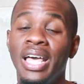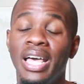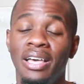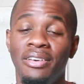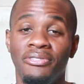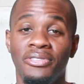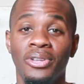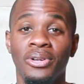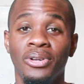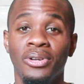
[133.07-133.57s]

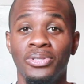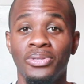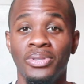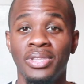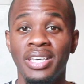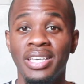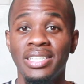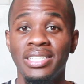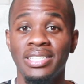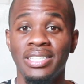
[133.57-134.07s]
If you don't do
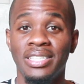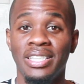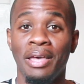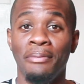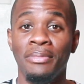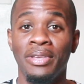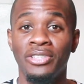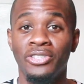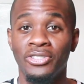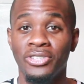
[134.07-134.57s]
this, that
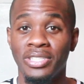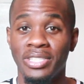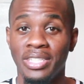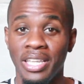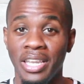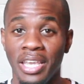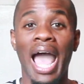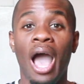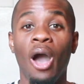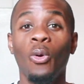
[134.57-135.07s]
means you're
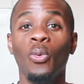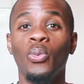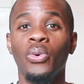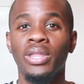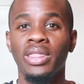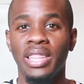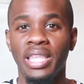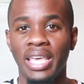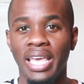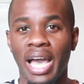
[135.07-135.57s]
sinning.
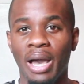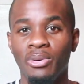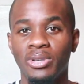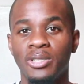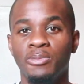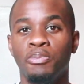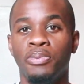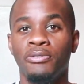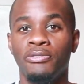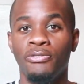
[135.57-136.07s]
Outwardly, I
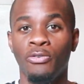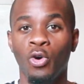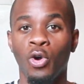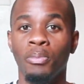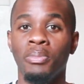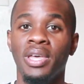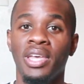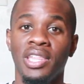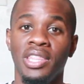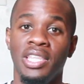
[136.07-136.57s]
was
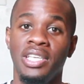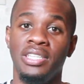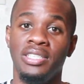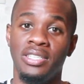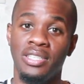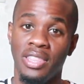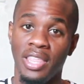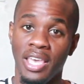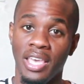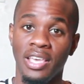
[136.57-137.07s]
performing
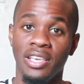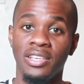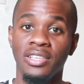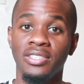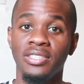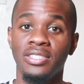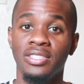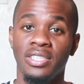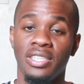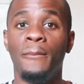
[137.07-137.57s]
these
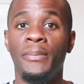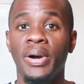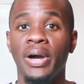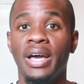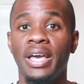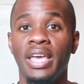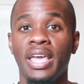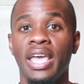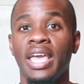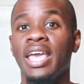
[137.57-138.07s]
things,
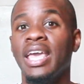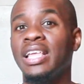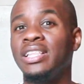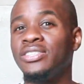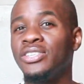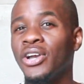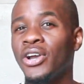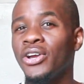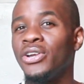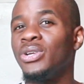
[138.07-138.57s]
but
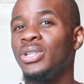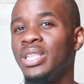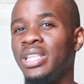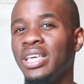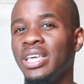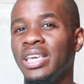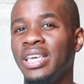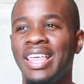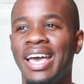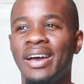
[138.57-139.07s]

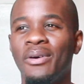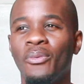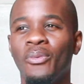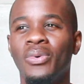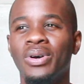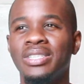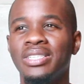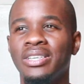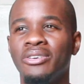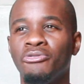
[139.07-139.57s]
internally, that
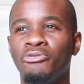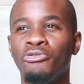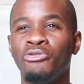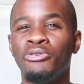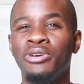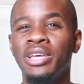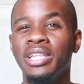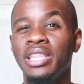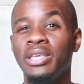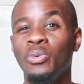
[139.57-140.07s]
wasn't
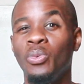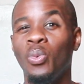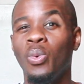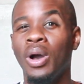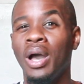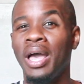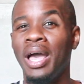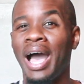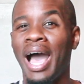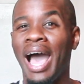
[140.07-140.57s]
really
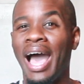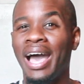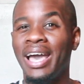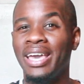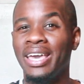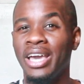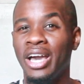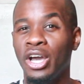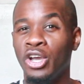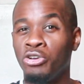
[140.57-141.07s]
what
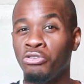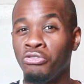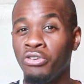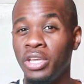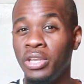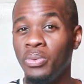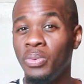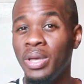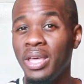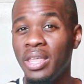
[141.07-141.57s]
I
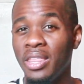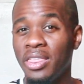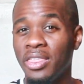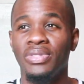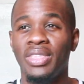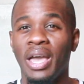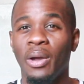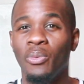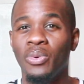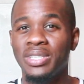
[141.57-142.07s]
agreed with.
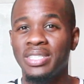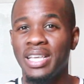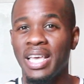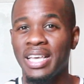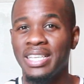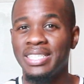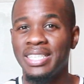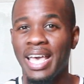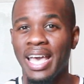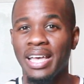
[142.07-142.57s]
That wasn't
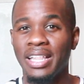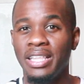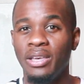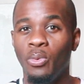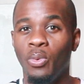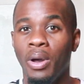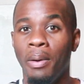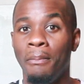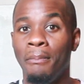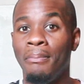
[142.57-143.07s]
exactly
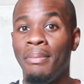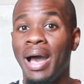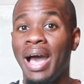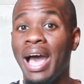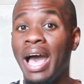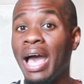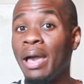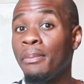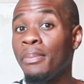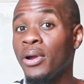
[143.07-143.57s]
what
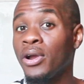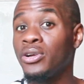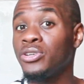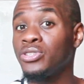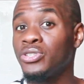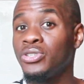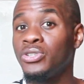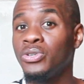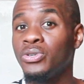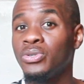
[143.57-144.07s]
my
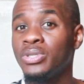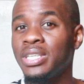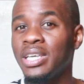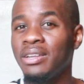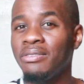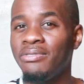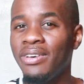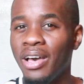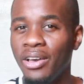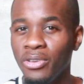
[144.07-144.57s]
personal set
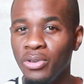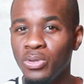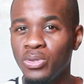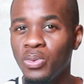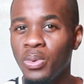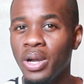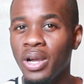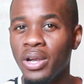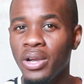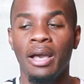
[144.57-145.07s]
of values
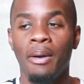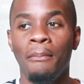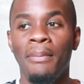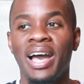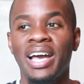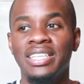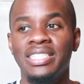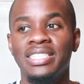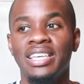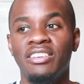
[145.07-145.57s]
were.
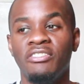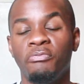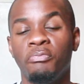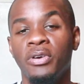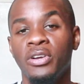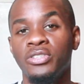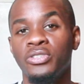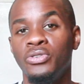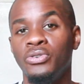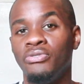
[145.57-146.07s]
My set of
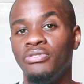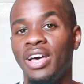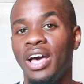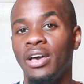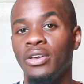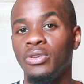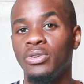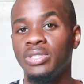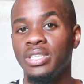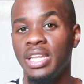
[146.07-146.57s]
personal
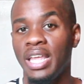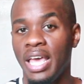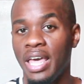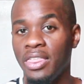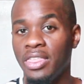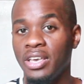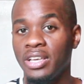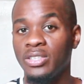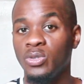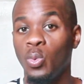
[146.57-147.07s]
values and
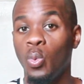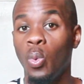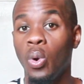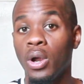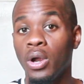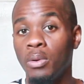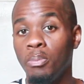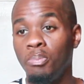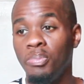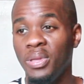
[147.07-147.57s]
ethics
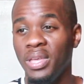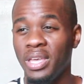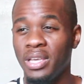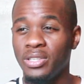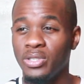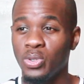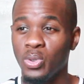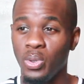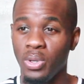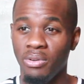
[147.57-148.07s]
were being
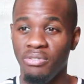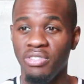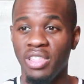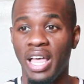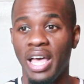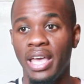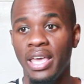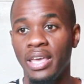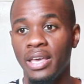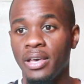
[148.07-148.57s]
sort of
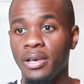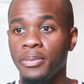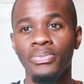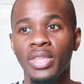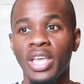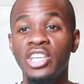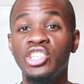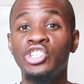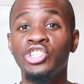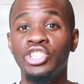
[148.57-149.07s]
like
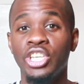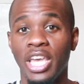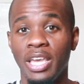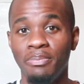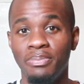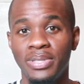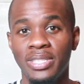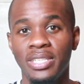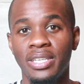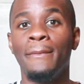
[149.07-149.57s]

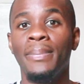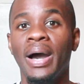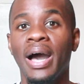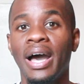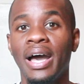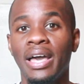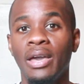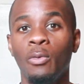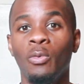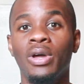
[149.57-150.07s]
shaped
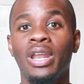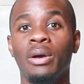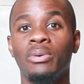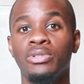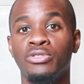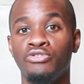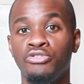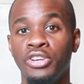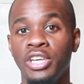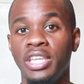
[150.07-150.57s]
by what I
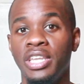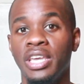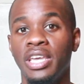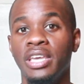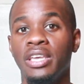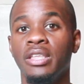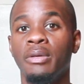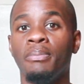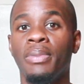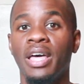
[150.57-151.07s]
was reading,
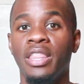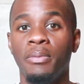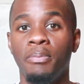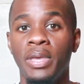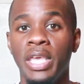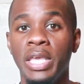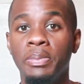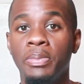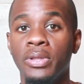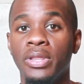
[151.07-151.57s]
by the
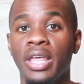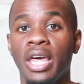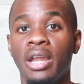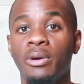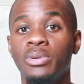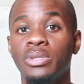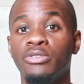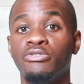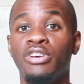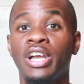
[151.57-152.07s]
people that I
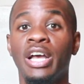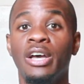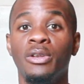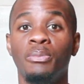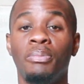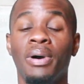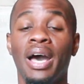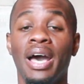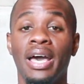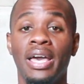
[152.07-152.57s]
was around,
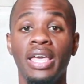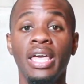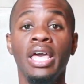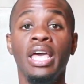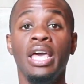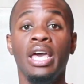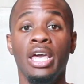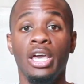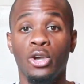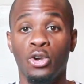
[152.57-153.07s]
by
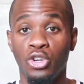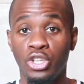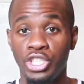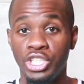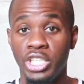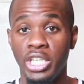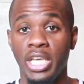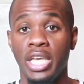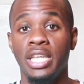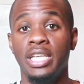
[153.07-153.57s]

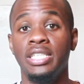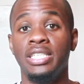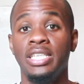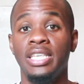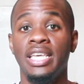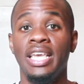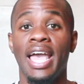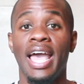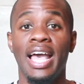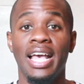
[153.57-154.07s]

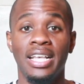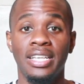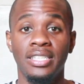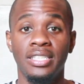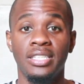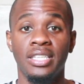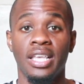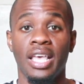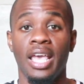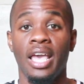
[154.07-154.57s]
Christianity
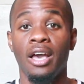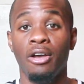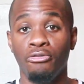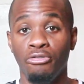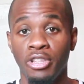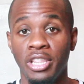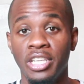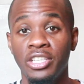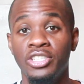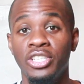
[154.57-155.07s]
as a
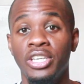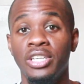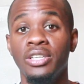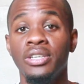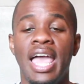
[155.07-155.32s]
religion.